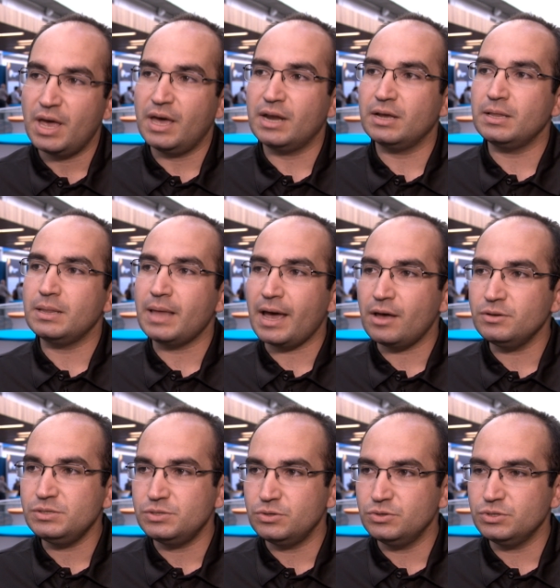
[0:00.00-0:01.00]
It
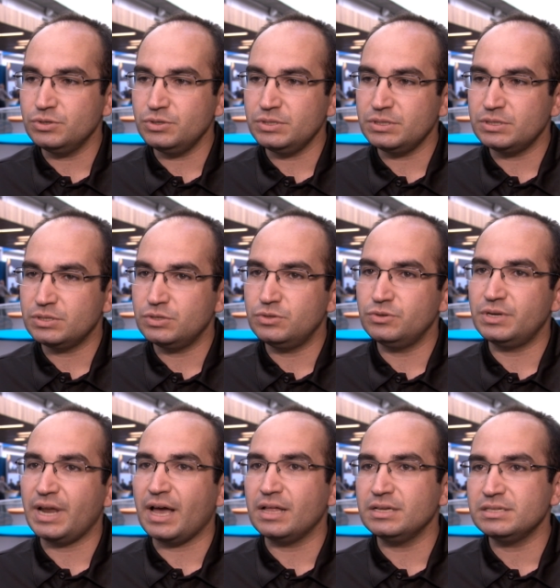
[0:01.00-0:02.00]
allows users to do
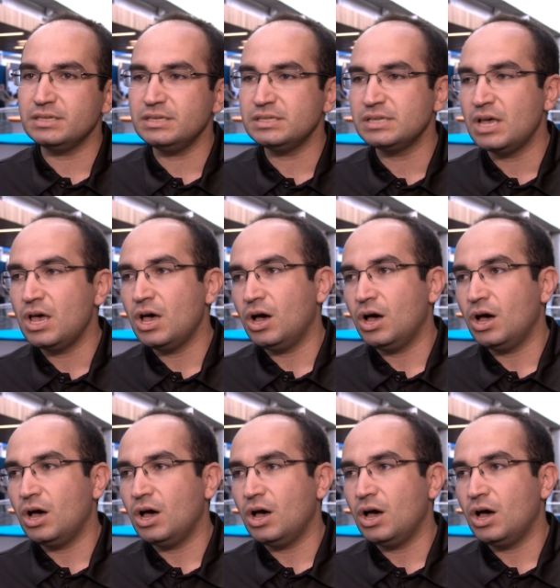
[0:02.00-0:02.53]
analysis